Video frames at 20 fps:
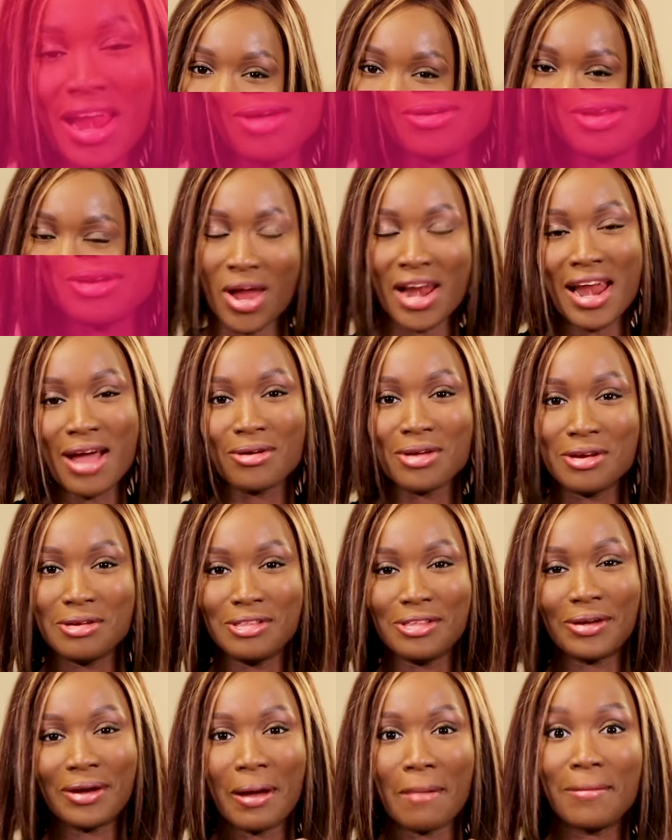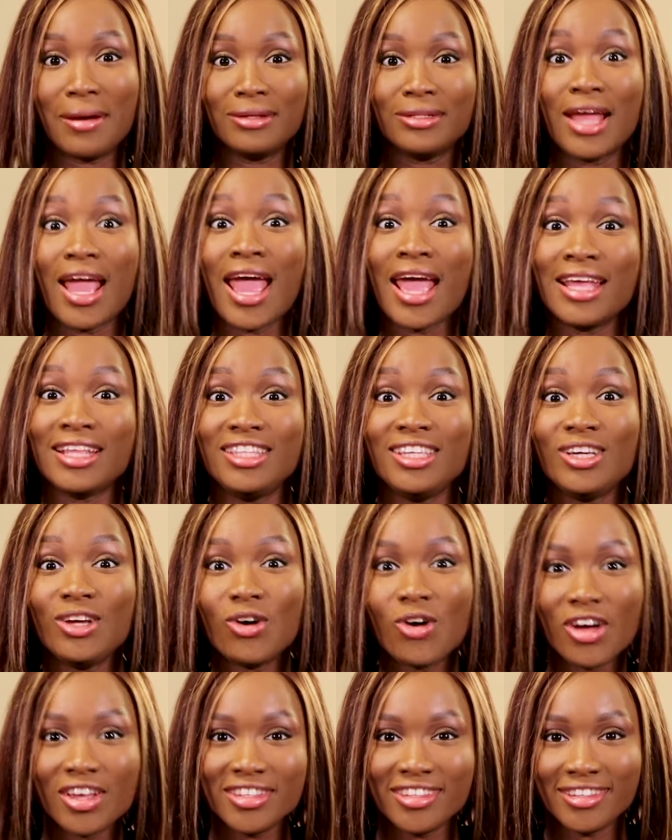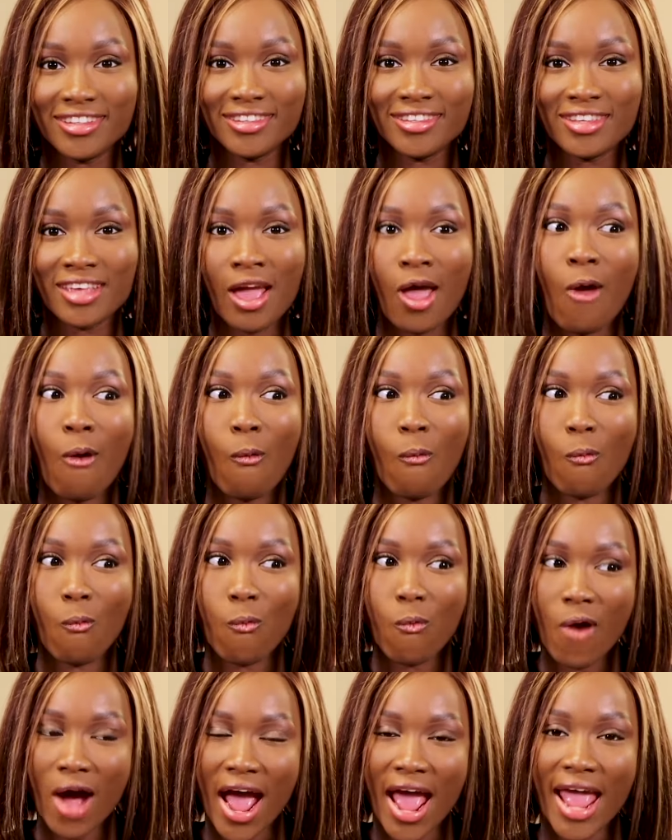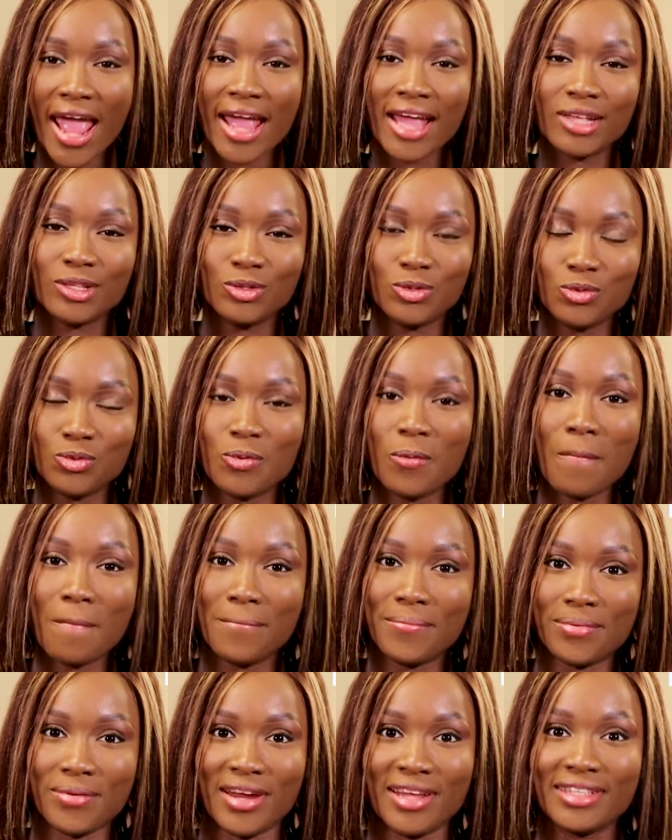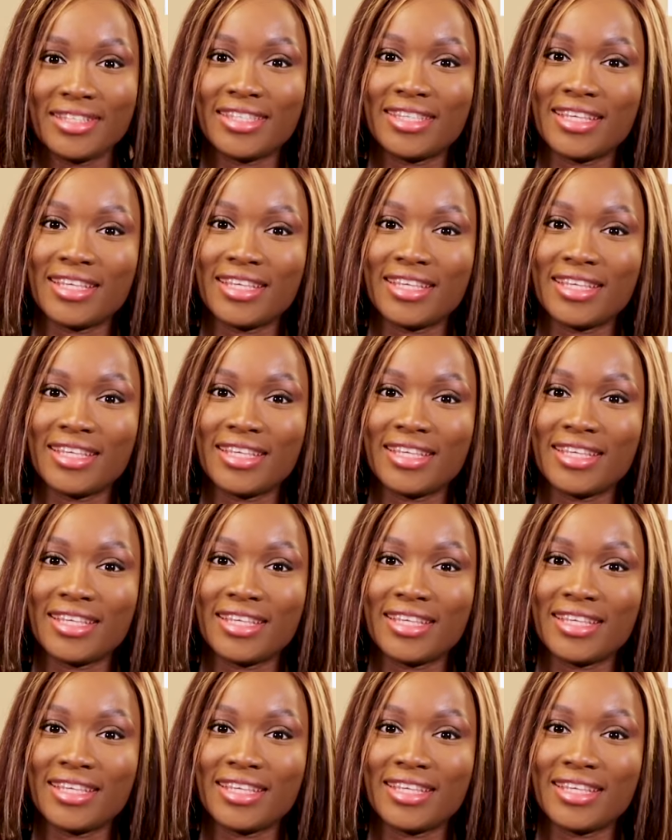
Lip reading: we're now going to talk about the causes. Why do breasts